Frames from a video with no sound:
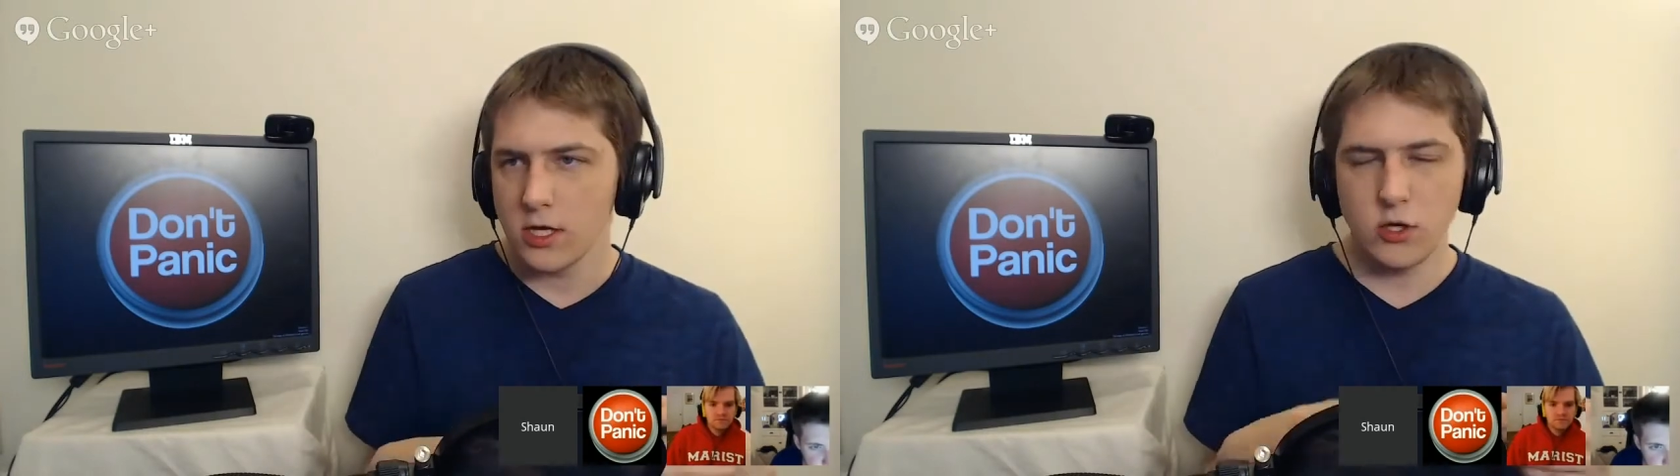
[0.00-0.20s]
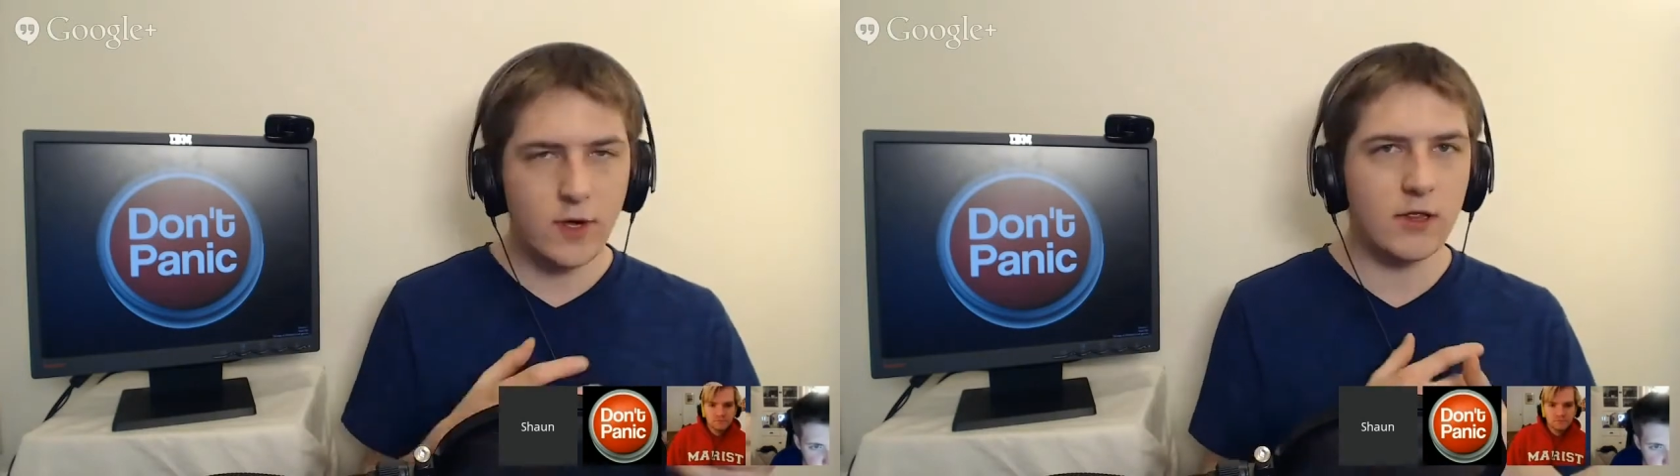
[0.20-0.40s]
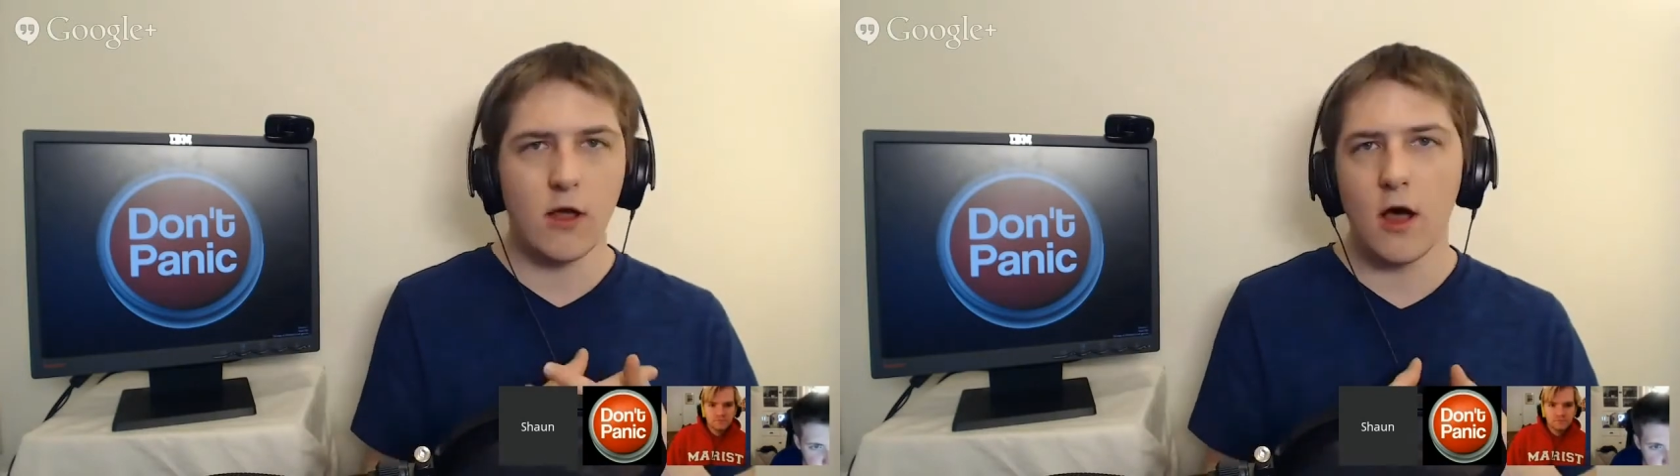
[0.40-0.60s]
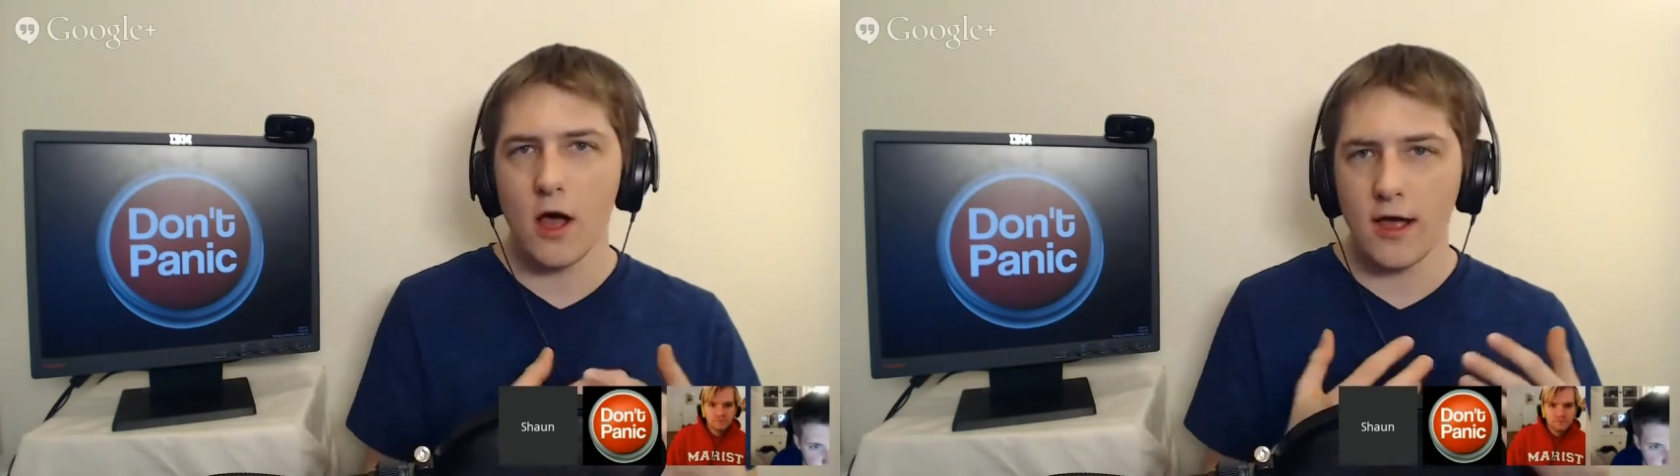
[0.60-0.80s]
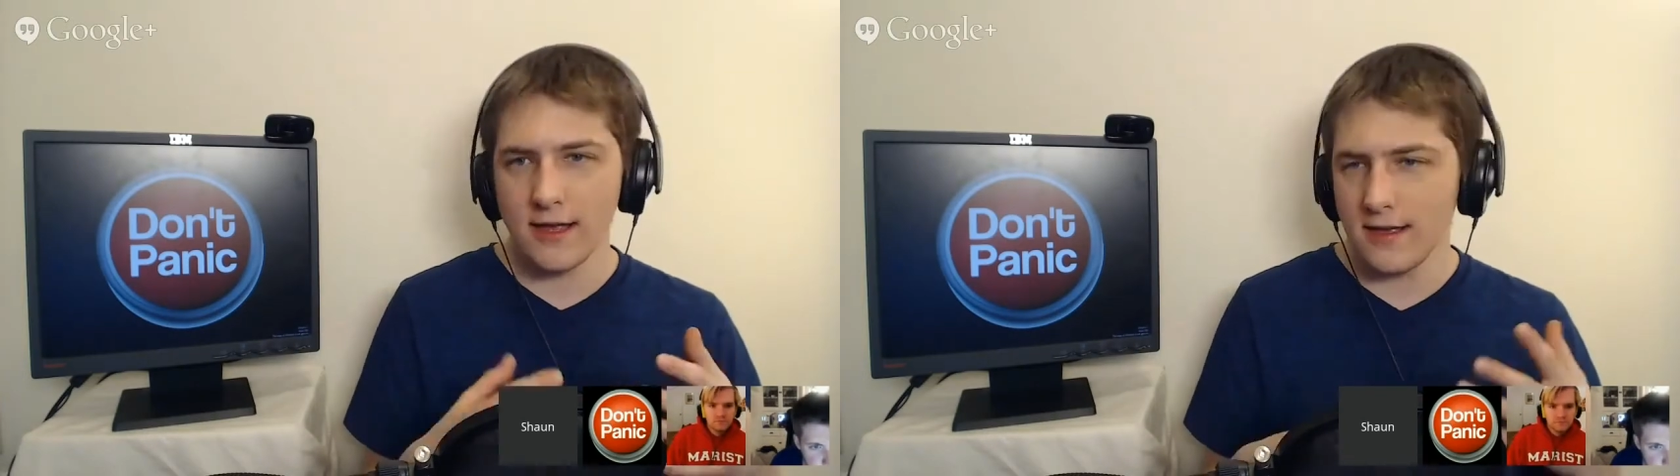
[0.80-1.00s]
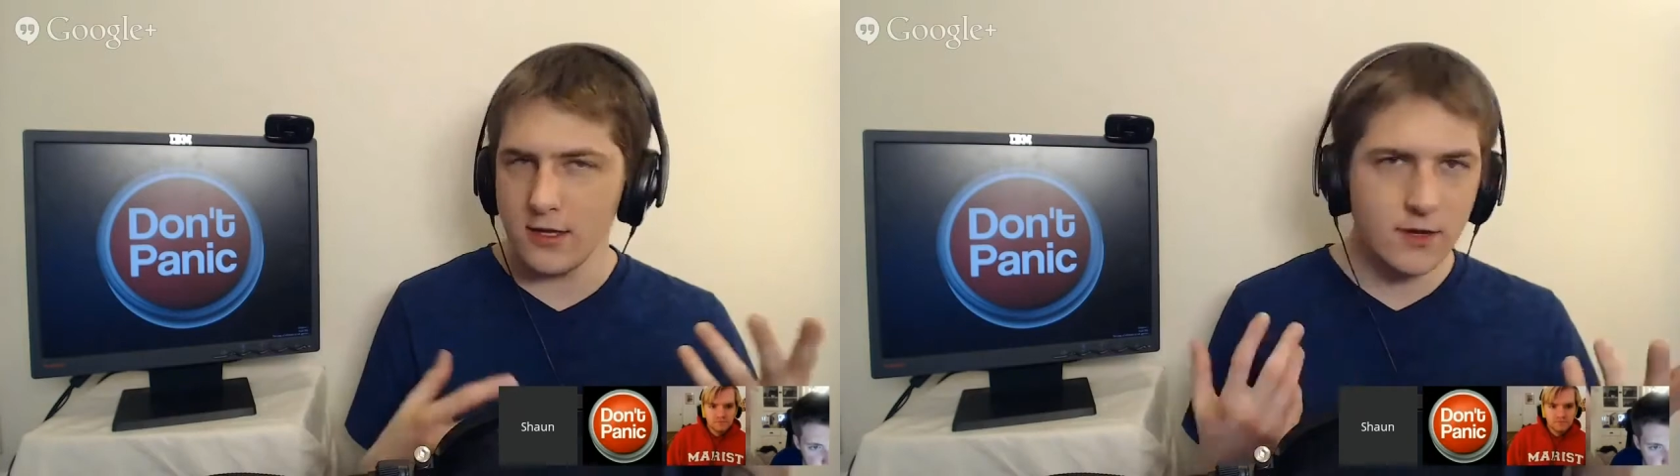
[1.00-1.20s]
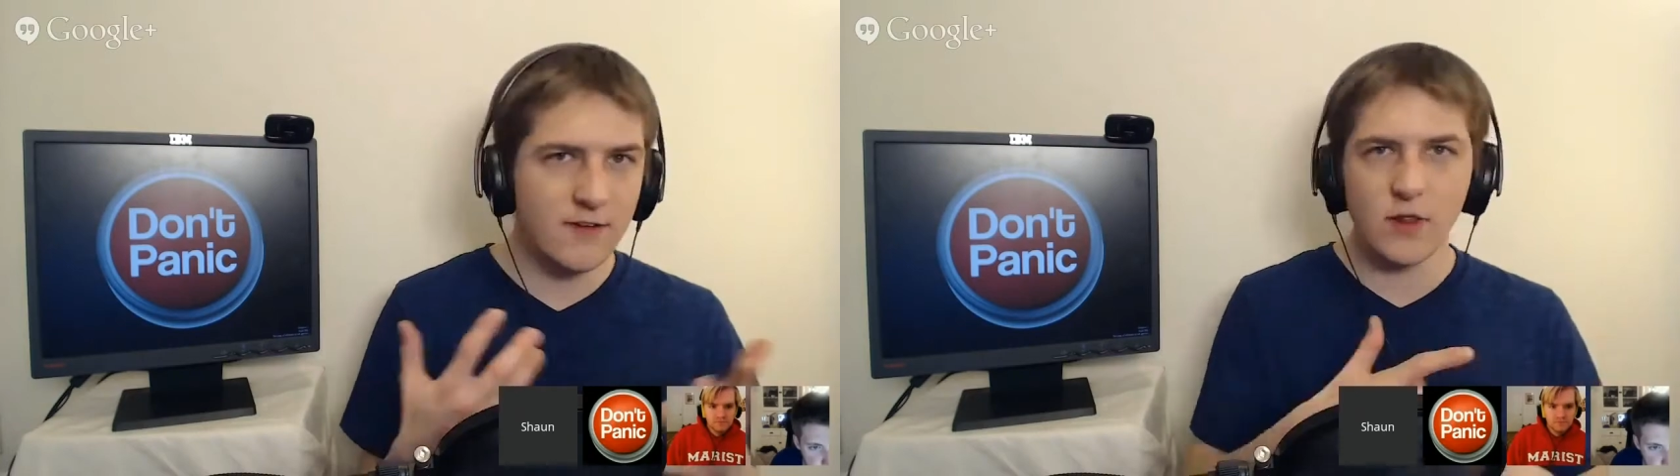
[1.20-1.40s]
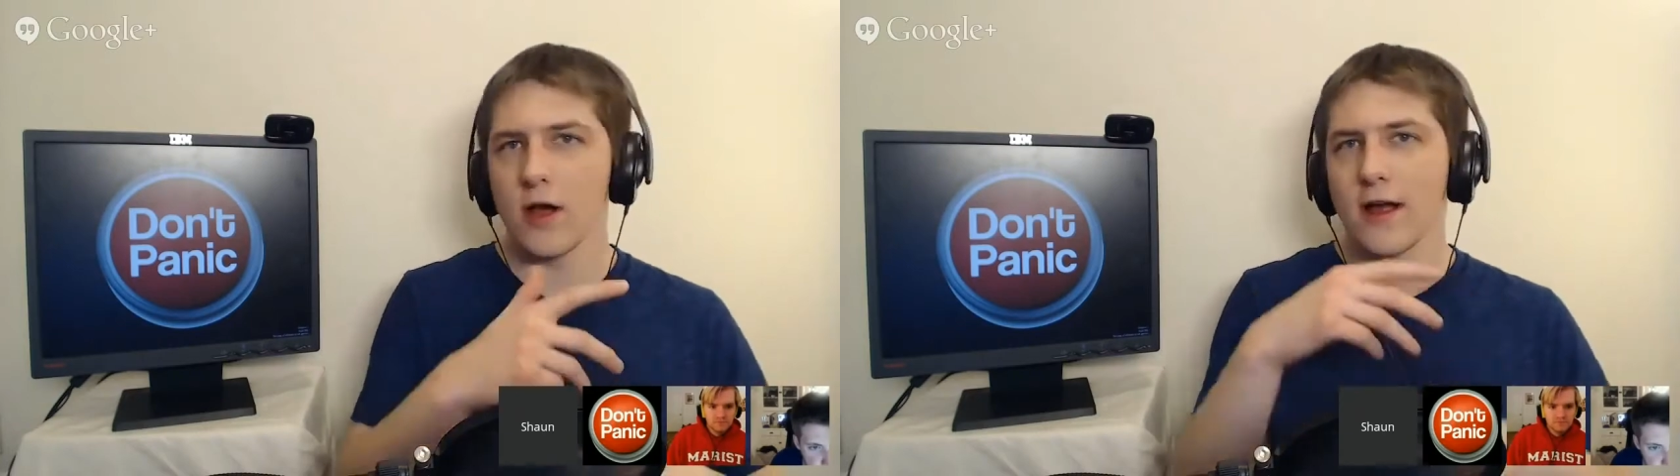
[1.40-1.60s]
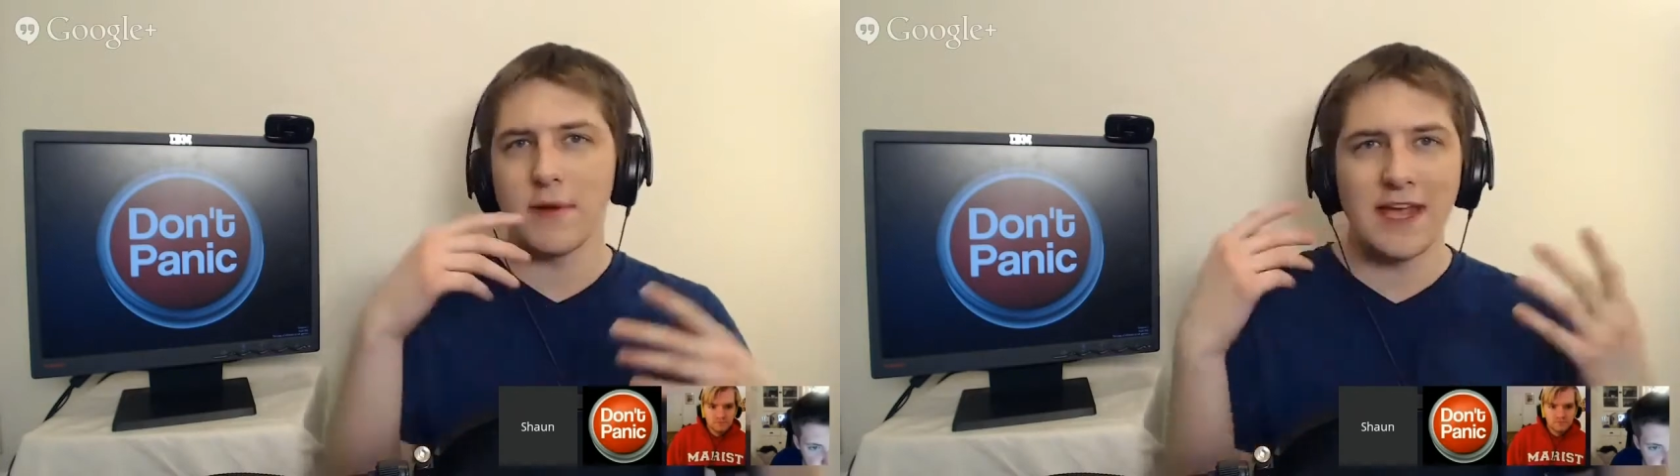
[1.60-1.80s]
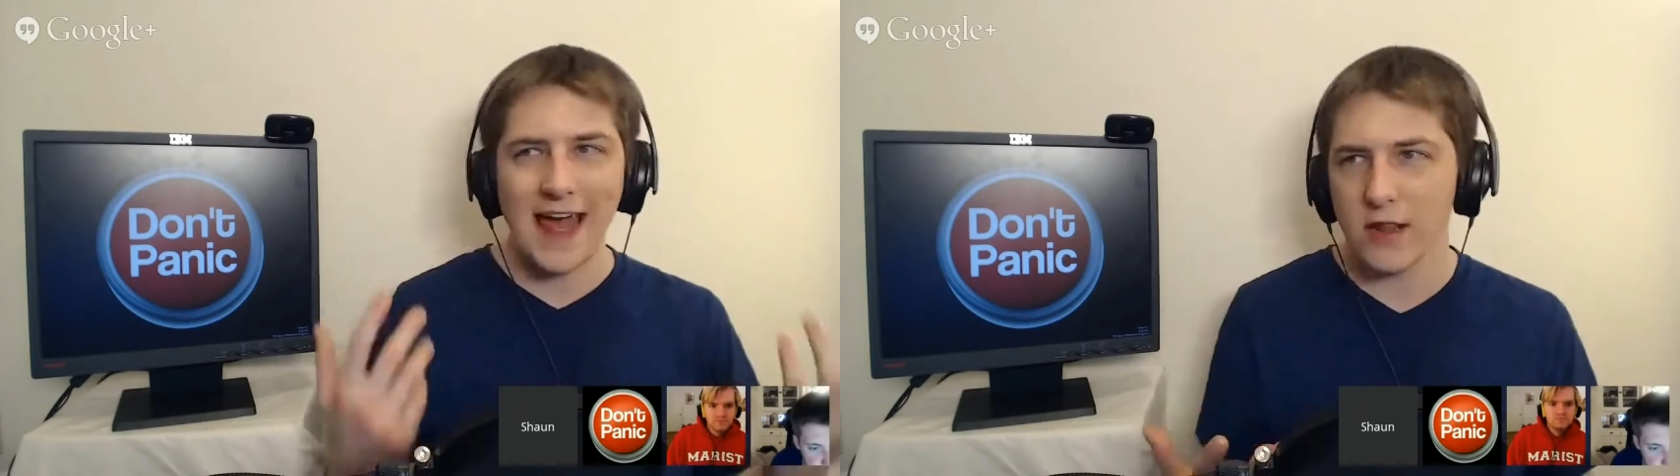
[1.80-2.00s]
You can even log how
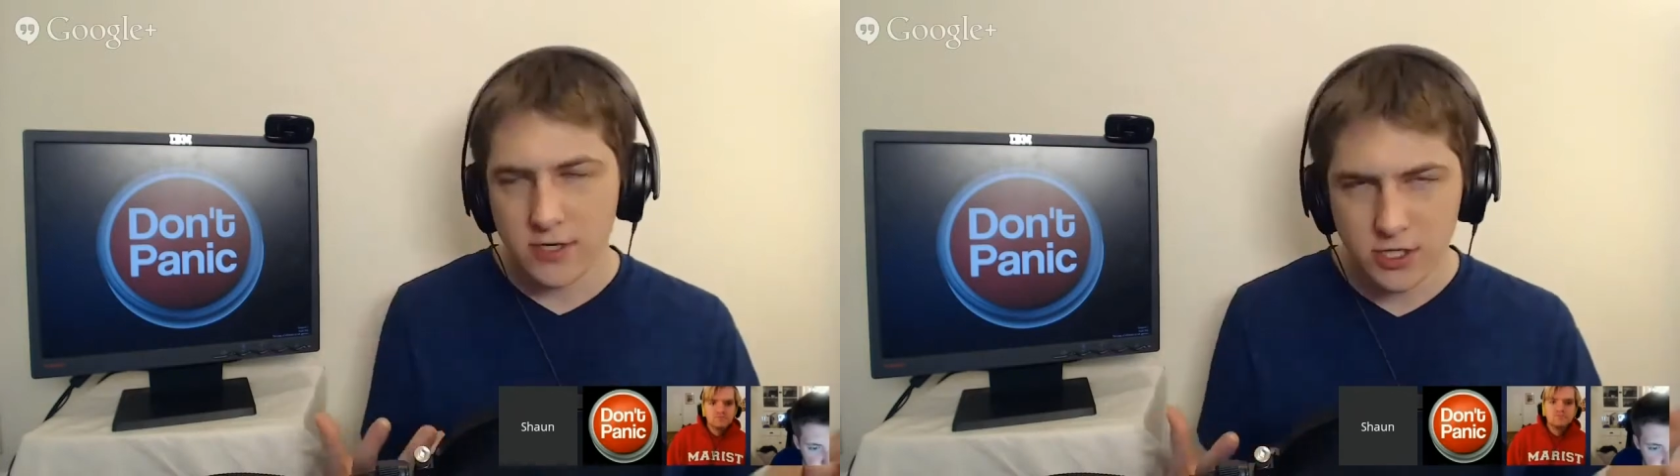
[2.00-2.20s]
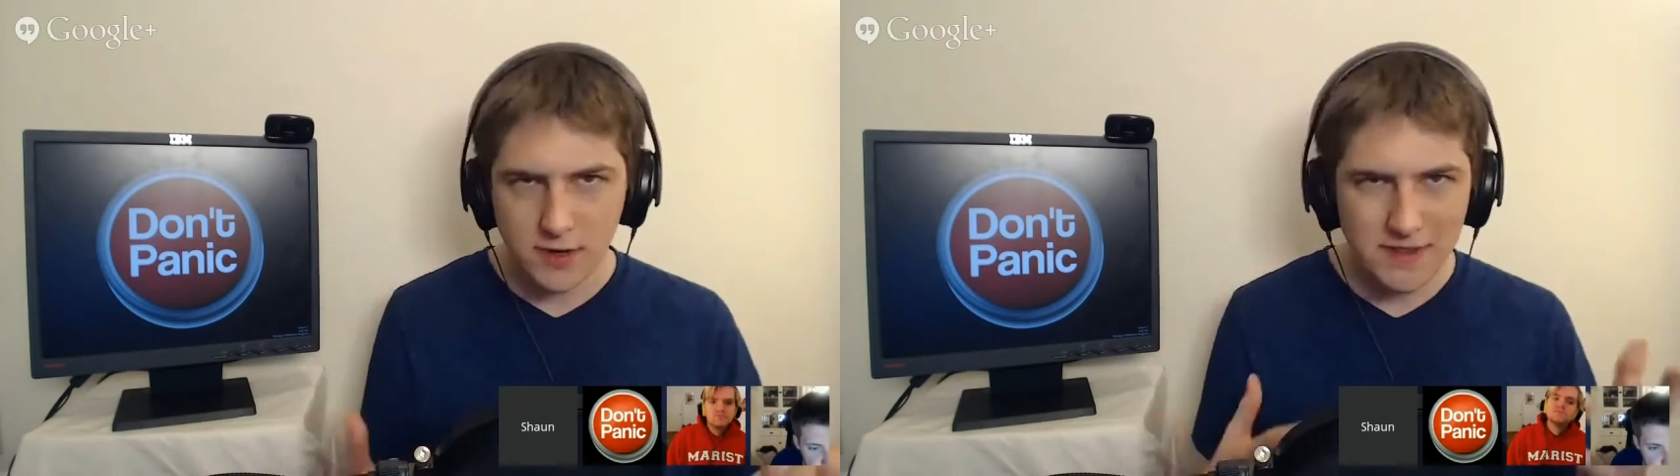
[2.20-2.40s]
many calories you eat,